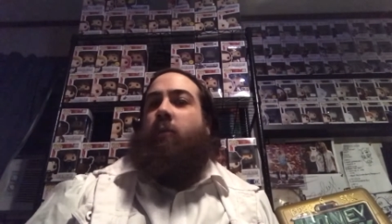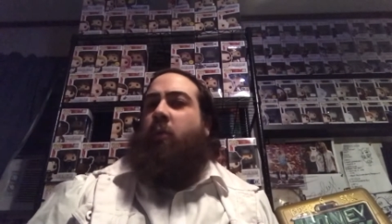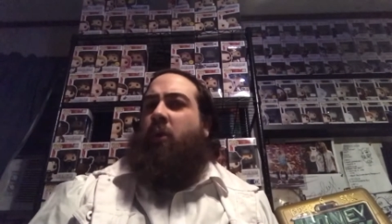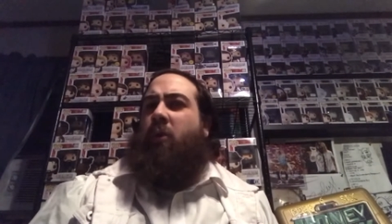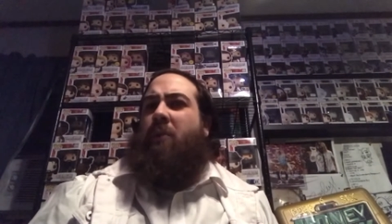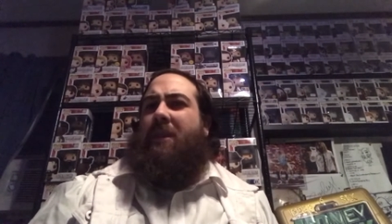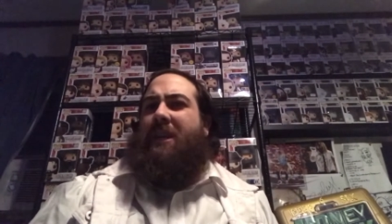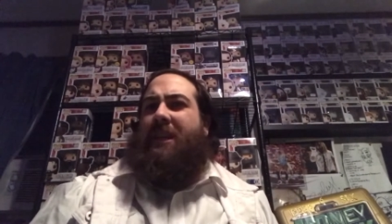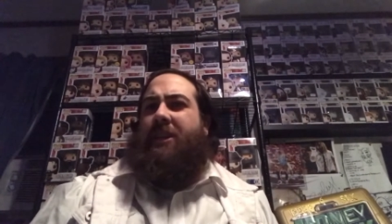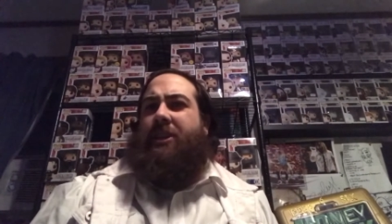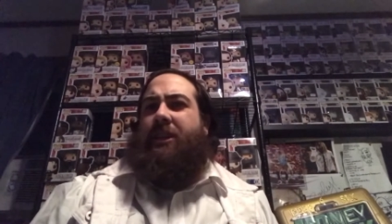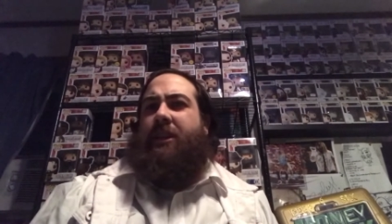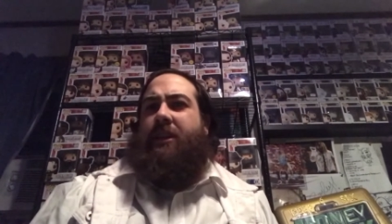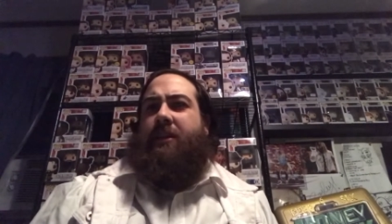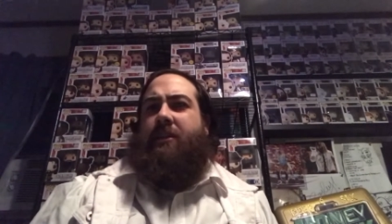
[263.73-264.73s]
Woo
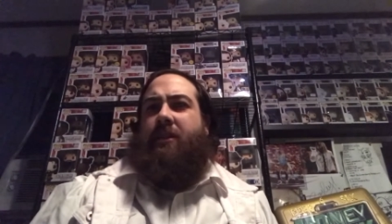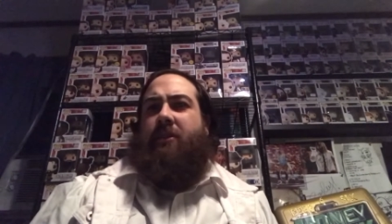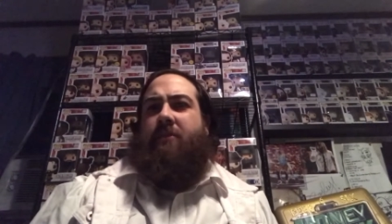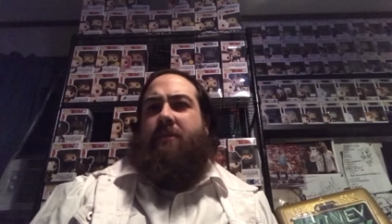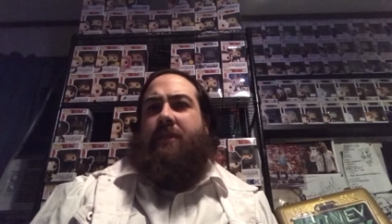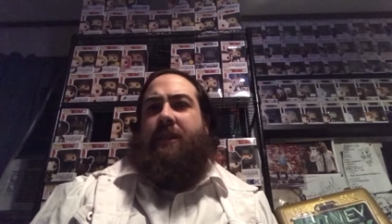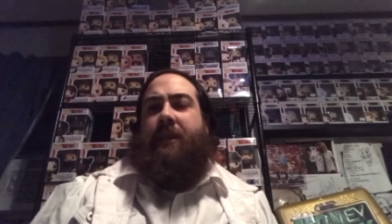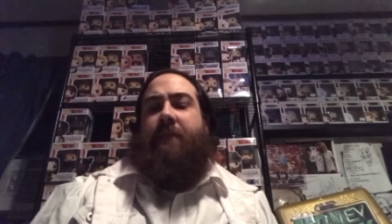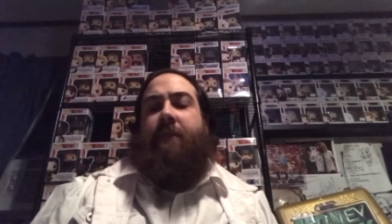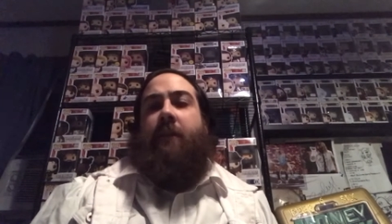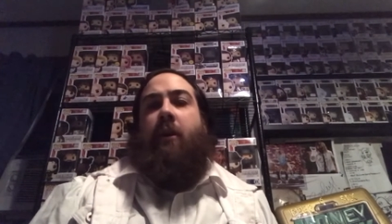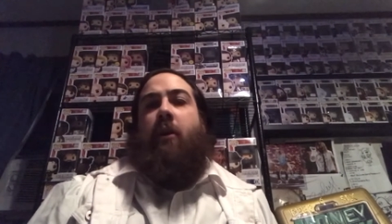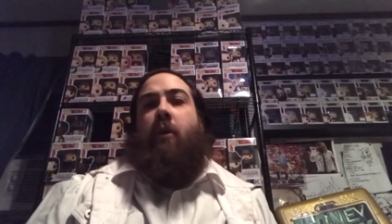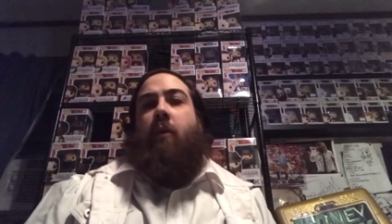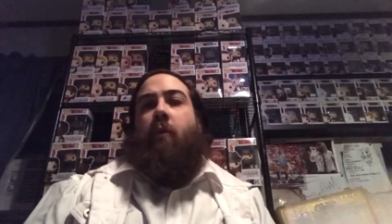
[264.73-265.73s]
Edition exclusive
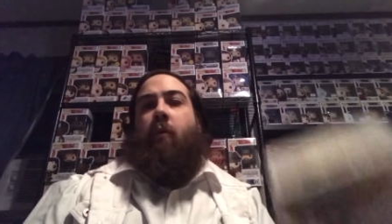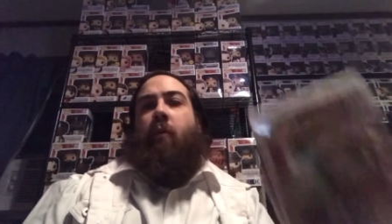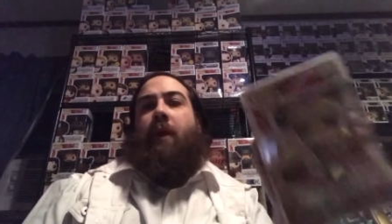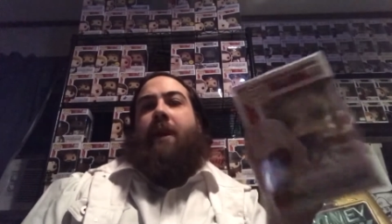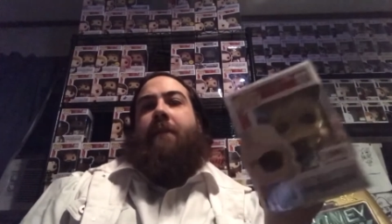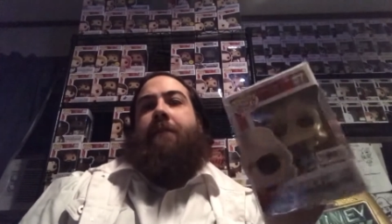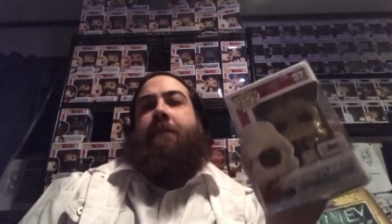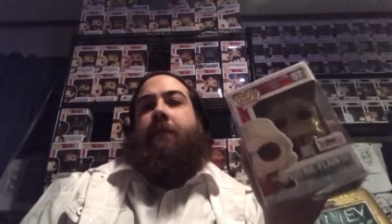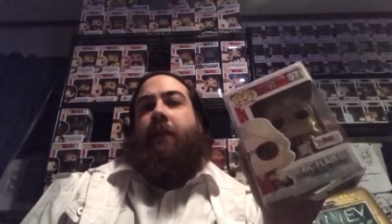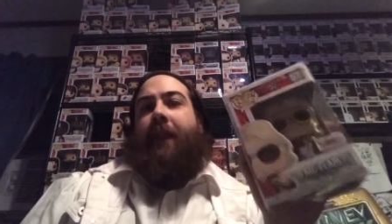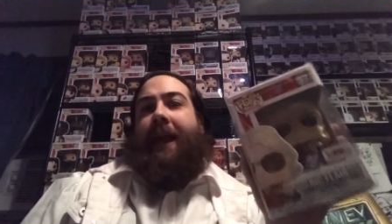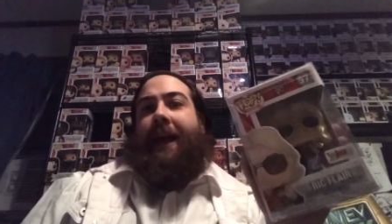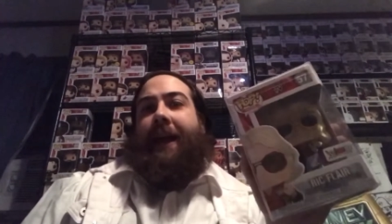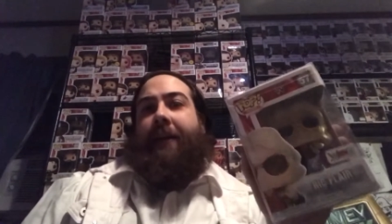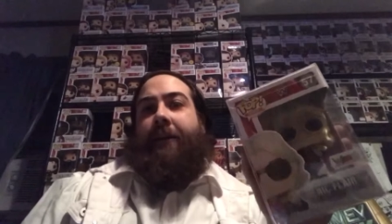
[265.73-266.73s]
Ric
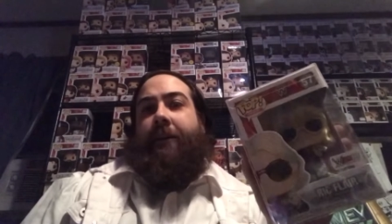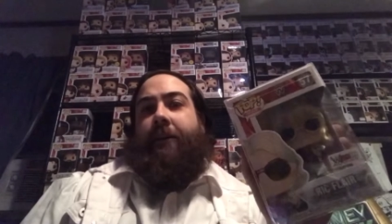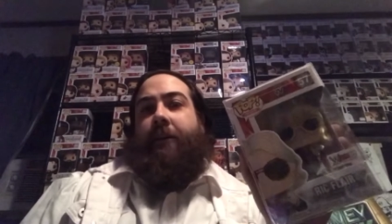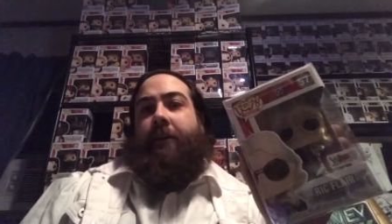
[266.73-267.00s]
Flair,